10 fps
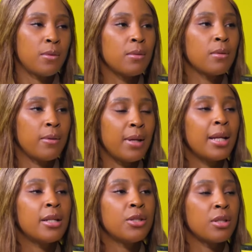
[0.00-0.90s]
to
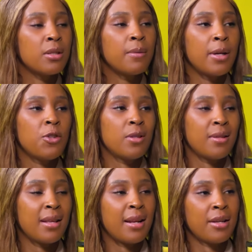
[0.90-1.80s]
create a
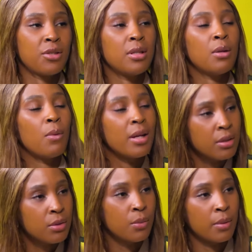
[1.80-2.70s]
generation that actually
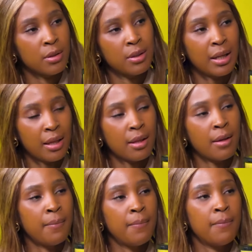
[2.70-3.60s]
wants to work together.